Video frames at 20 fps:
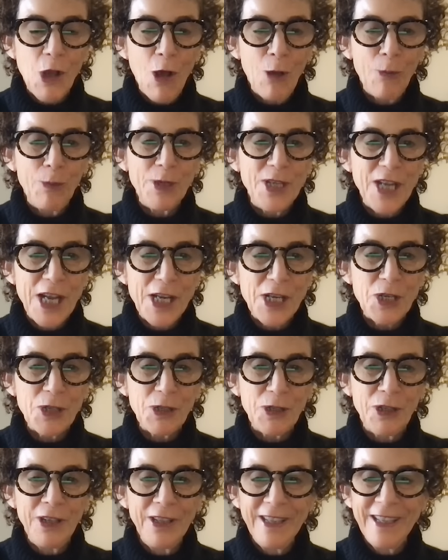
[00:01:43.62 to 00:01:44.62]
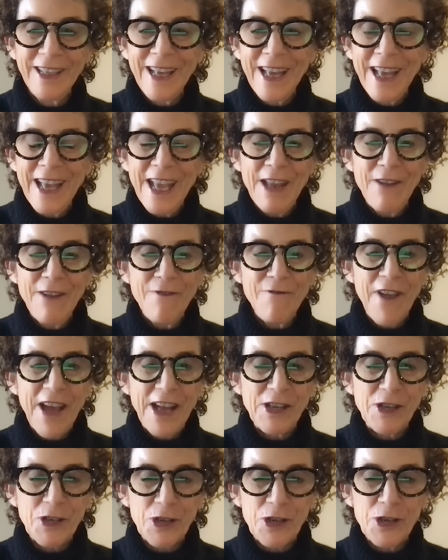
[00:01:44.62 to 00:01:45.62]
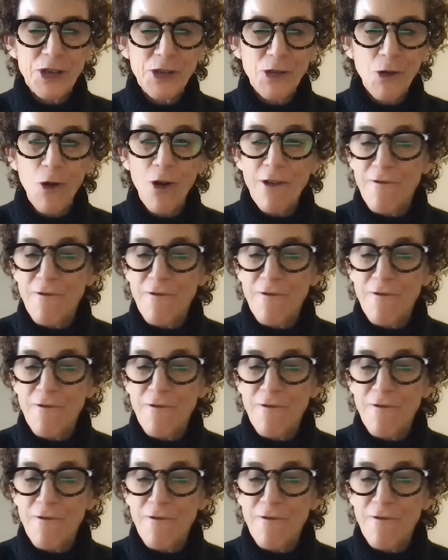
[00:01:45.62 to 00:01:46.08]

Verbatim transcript: to all potential inventors or